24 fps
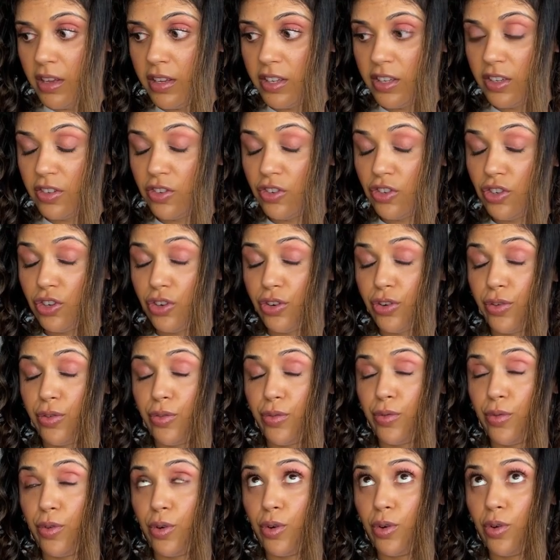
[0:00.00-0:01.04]
This has
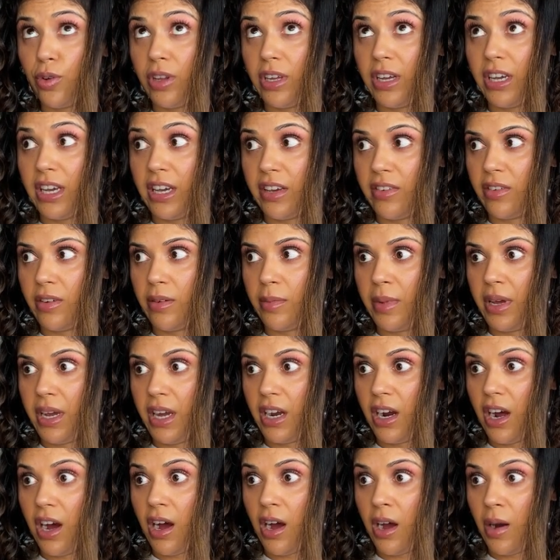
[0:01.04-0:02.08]
truly given me
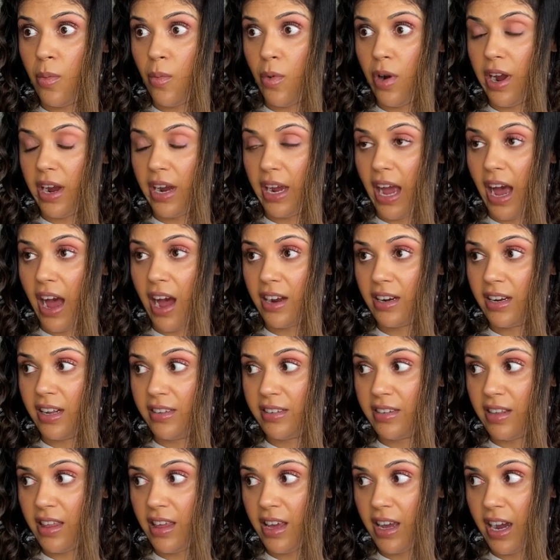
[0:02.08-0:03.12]
an arm workout,
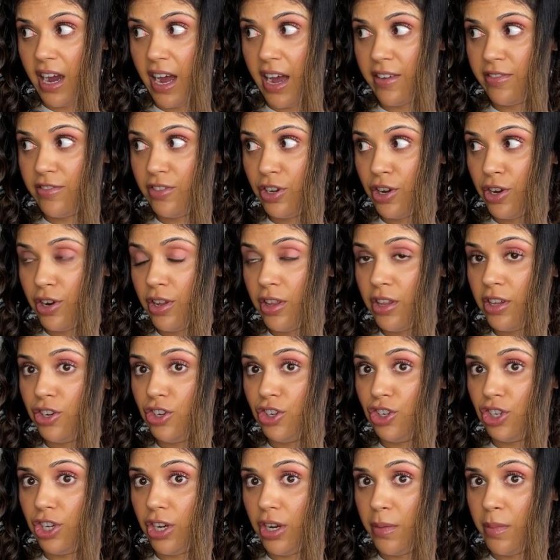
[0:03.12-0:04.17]
and to think I have to go to the
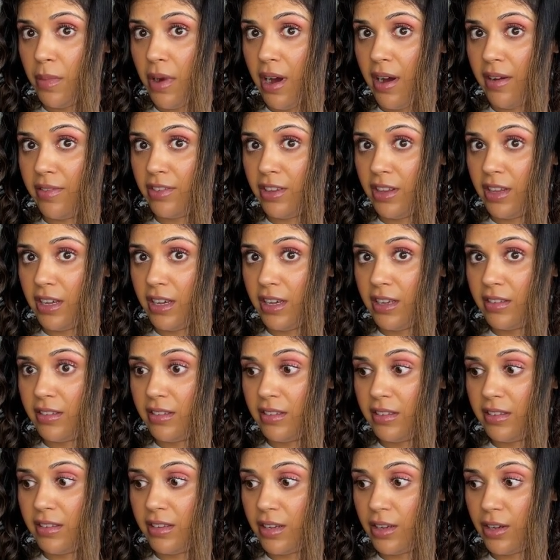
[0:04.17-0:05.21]
gym after
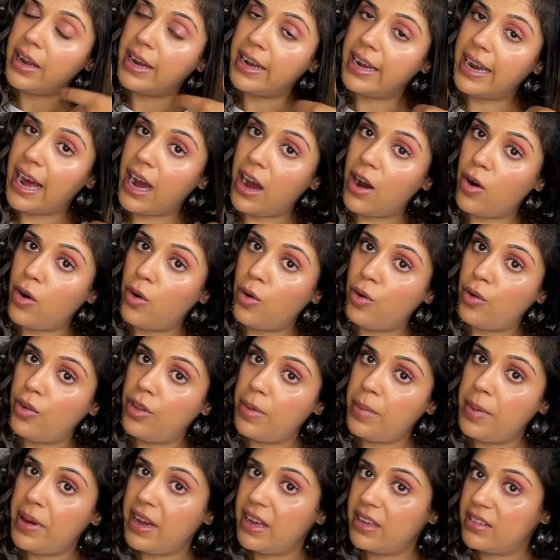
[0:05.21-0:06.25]
this. Now, all
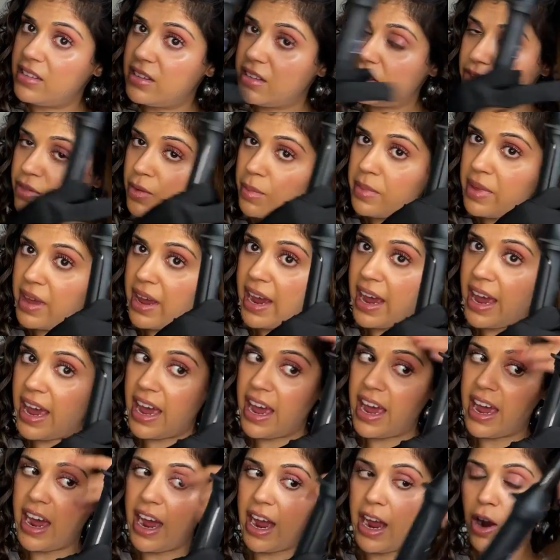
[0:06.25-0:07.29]
the pieces from the
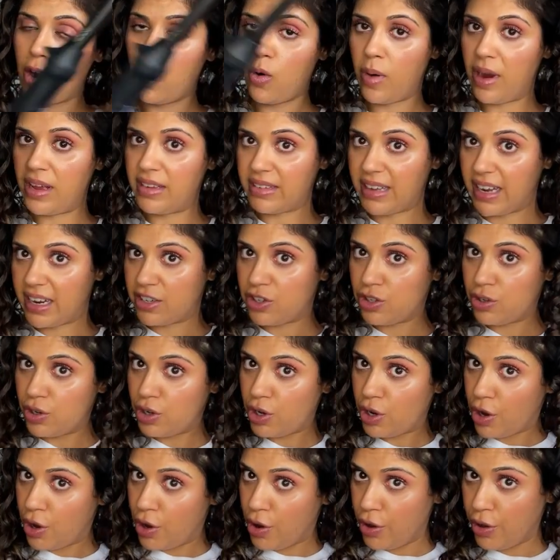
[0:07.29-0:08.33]
hair, I always like to
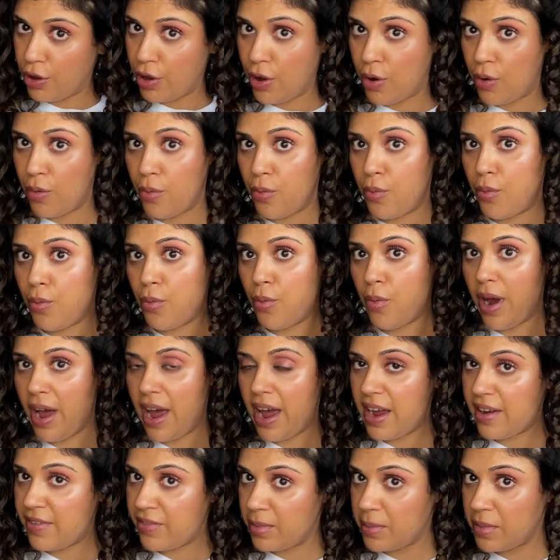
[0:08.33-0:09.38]
curl
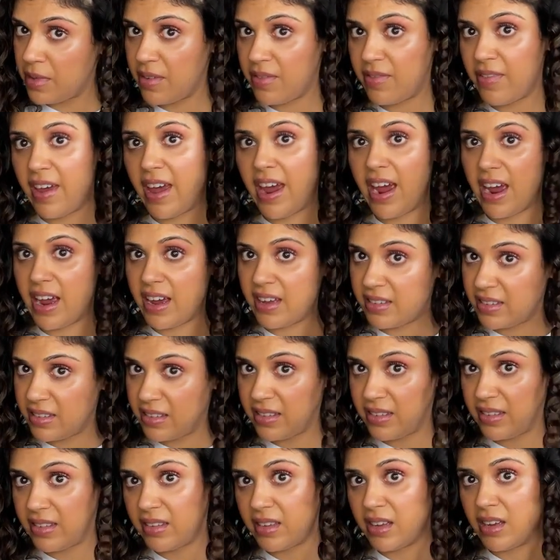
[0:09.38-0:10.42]
away from the
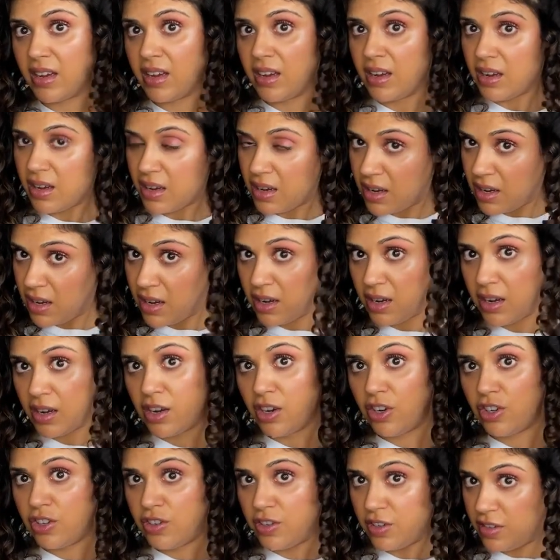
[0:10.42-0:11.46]
face
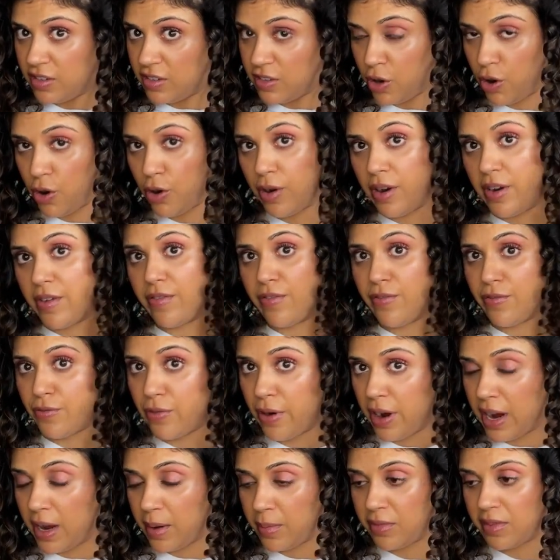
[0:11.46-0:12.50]
just so it
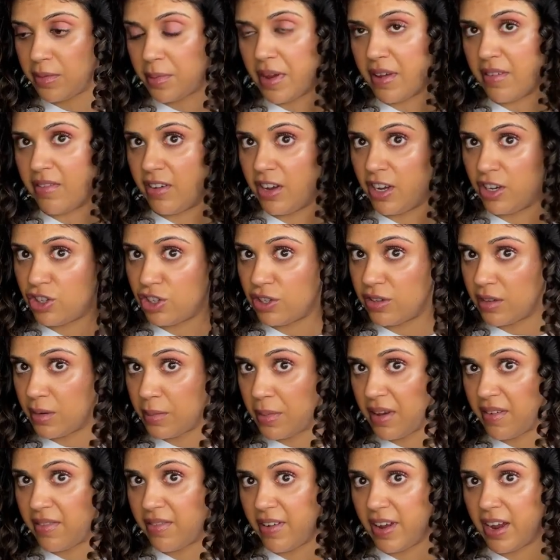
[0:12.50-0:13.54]
frames my features and
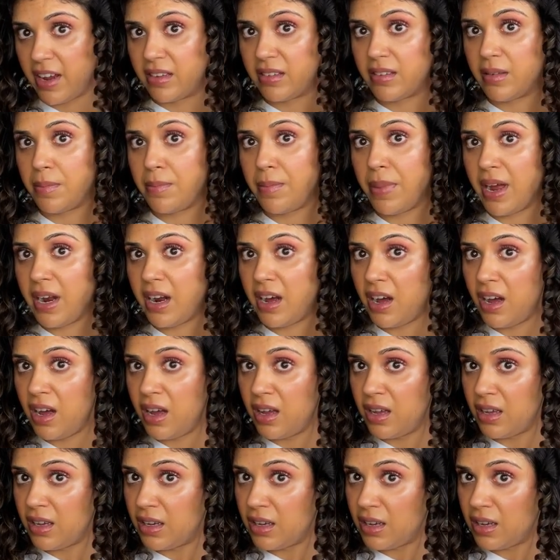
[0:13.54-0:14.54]
my face better.